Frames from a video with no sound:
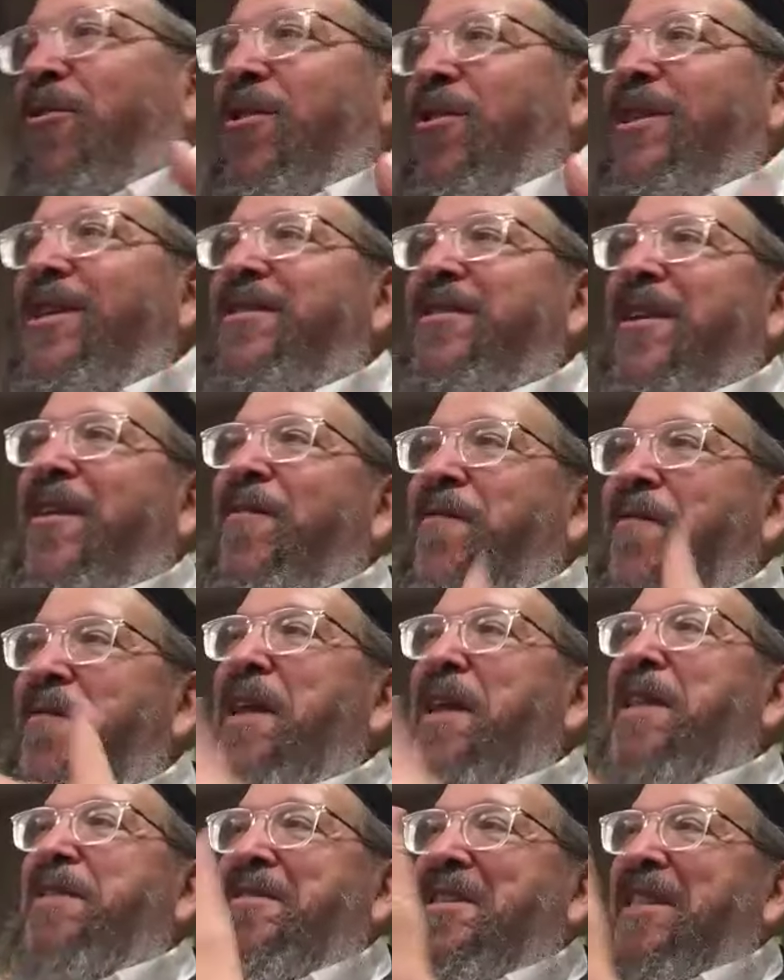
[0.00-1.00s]
all these
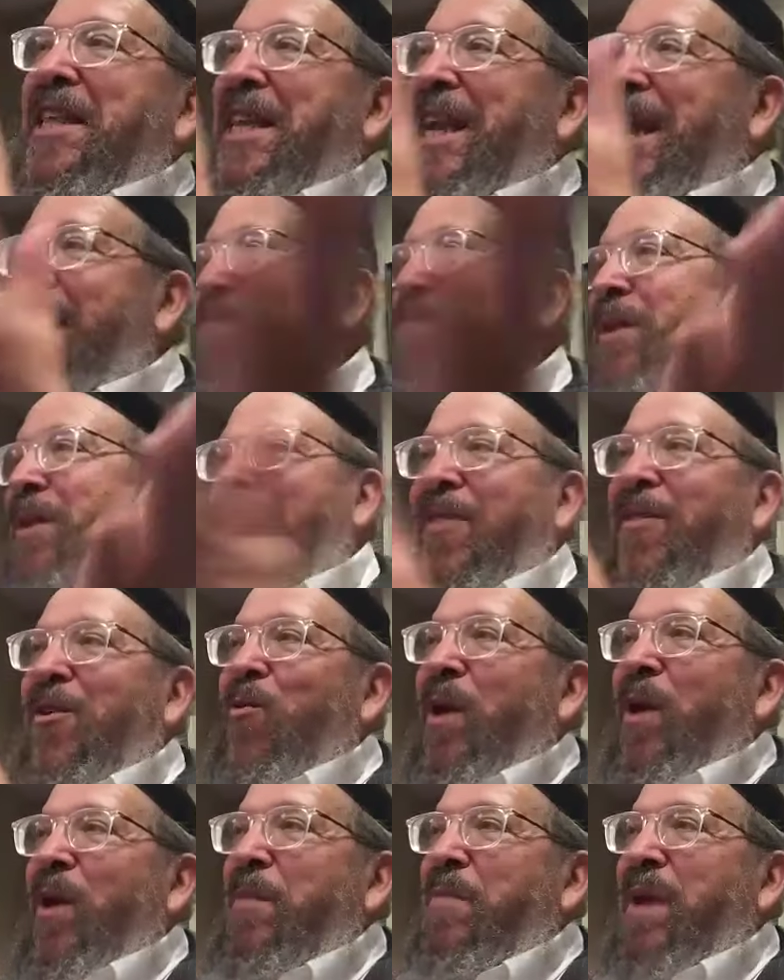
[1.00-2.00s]
events that happen on
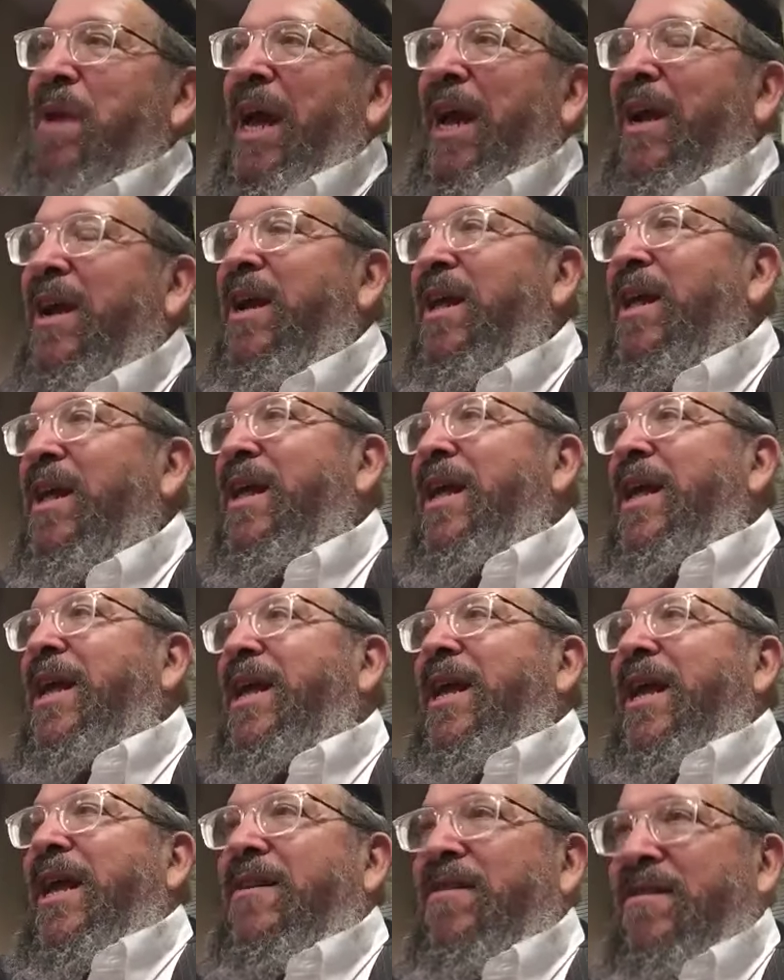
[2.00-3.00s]
their way back.
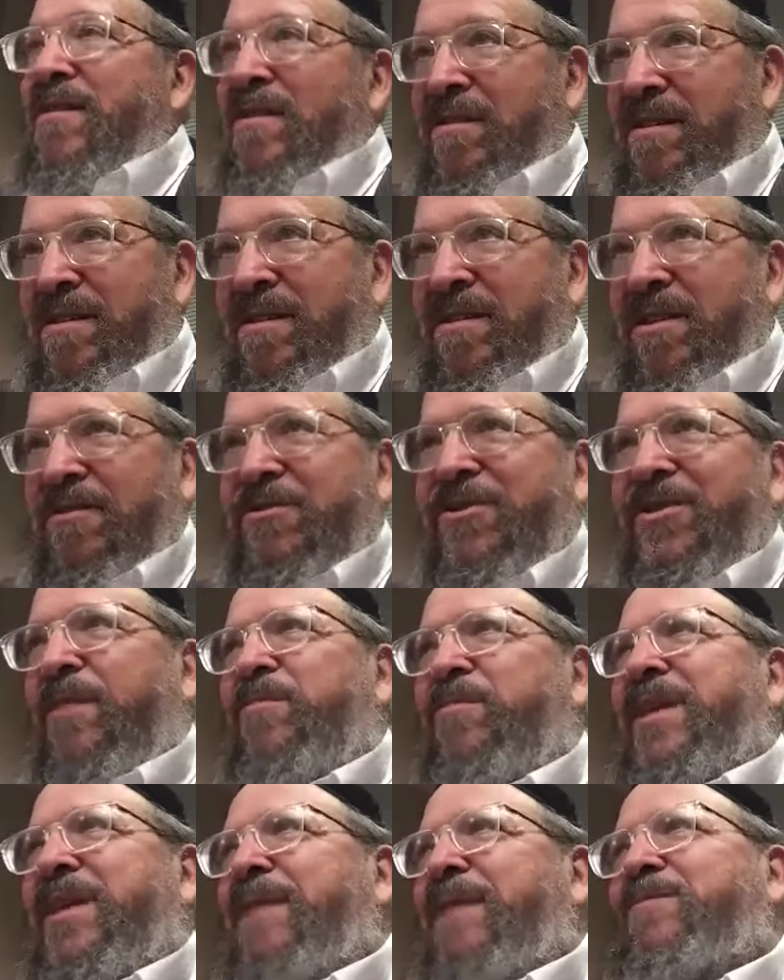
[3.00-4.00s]
There's
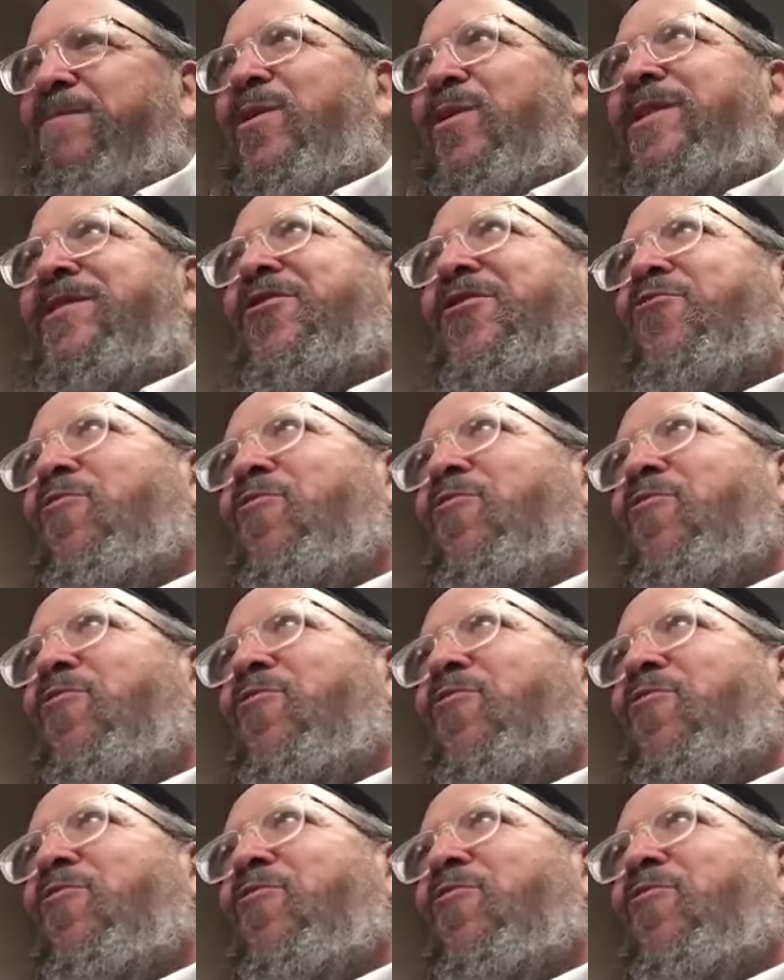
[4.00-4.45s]
sometimes when he's